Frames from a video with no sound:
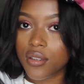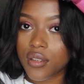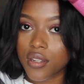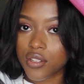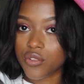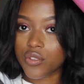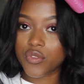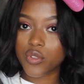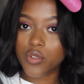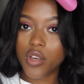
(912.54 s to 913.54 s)
And I don't do it
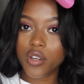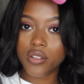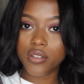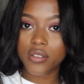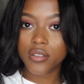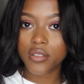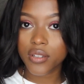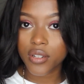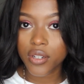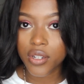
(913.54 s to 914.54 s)
for too long.
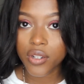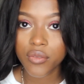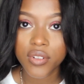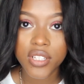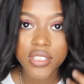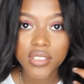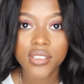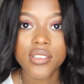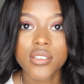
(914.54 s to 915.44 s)
Release,